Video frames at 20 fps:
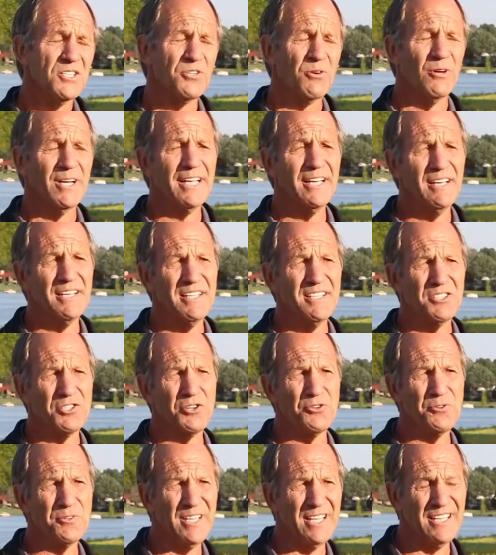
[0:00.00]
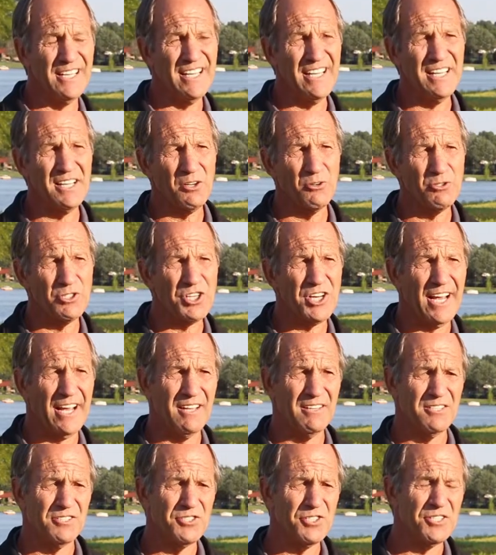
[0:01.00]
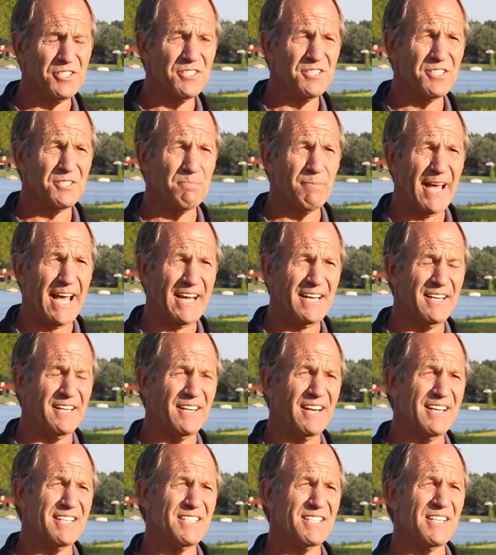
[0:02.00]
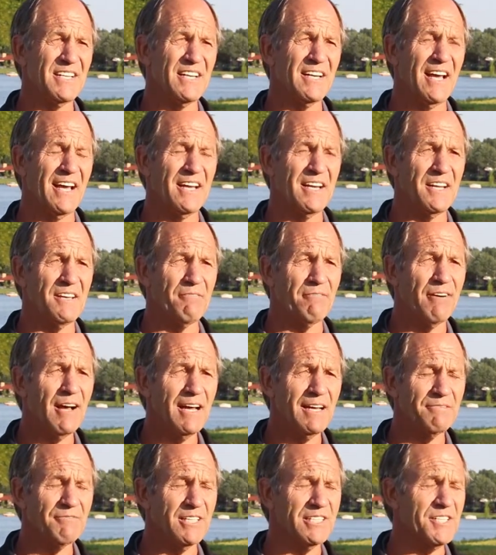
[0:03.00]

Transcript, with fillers: So I got into the eco challenges back in 1995.